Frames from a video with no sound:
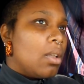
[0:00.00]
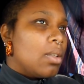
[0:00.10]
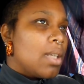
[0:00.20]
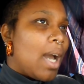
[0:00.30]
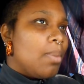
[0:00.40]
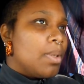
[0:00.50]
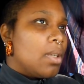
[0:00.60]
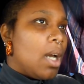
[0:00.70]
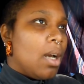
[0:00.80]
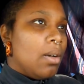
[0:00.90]
types
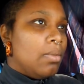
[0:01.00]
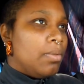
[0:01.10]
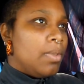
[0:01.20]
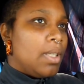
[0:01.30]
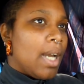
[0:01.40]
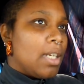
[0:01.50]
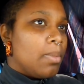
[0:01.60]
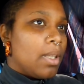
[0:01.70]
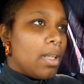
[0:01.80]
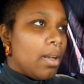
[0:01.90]
of
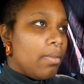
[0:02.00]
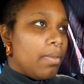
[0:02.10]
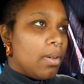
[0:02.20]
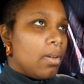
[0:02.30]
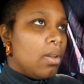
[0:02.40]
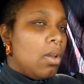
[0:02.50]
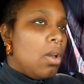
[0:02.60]
detachment that I feel.